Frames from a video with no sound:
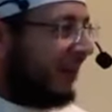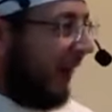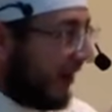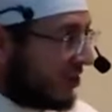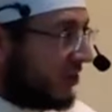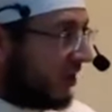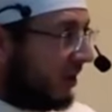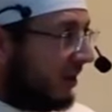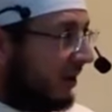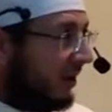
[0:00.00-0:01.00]
Hajj.
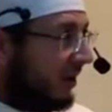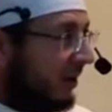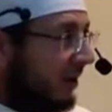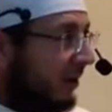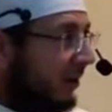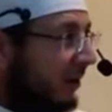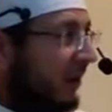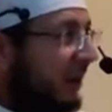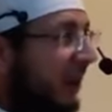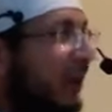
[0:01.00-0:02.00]

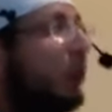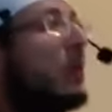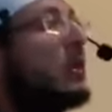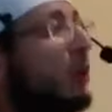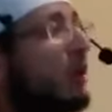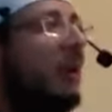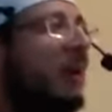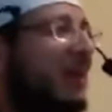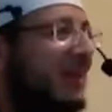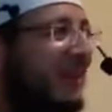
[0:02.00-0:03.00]
They did it with social
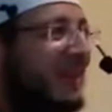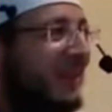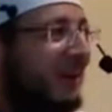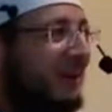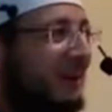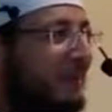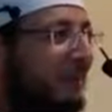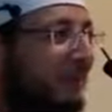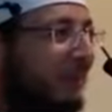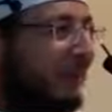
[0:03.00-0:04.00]
distance.
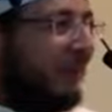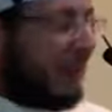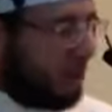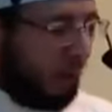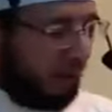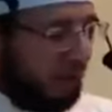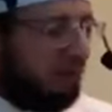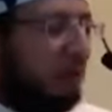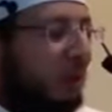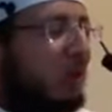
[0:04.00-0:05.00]
That's why they
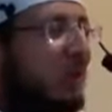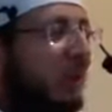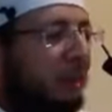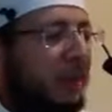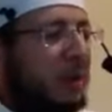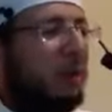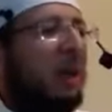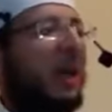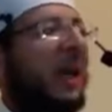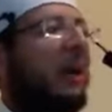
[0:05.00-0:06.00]
reduced the number so
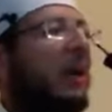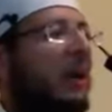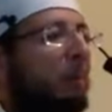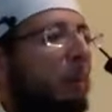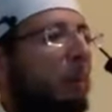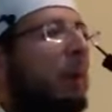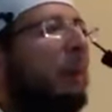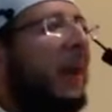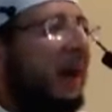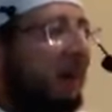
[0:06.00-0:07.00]
they can put the
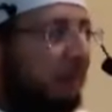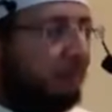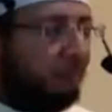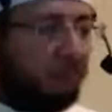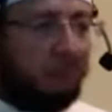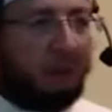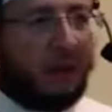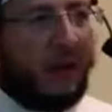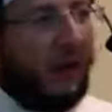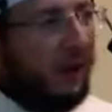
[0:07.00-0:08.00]
plan
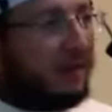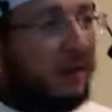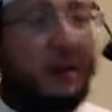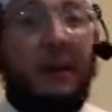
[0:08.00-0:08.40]
ahead.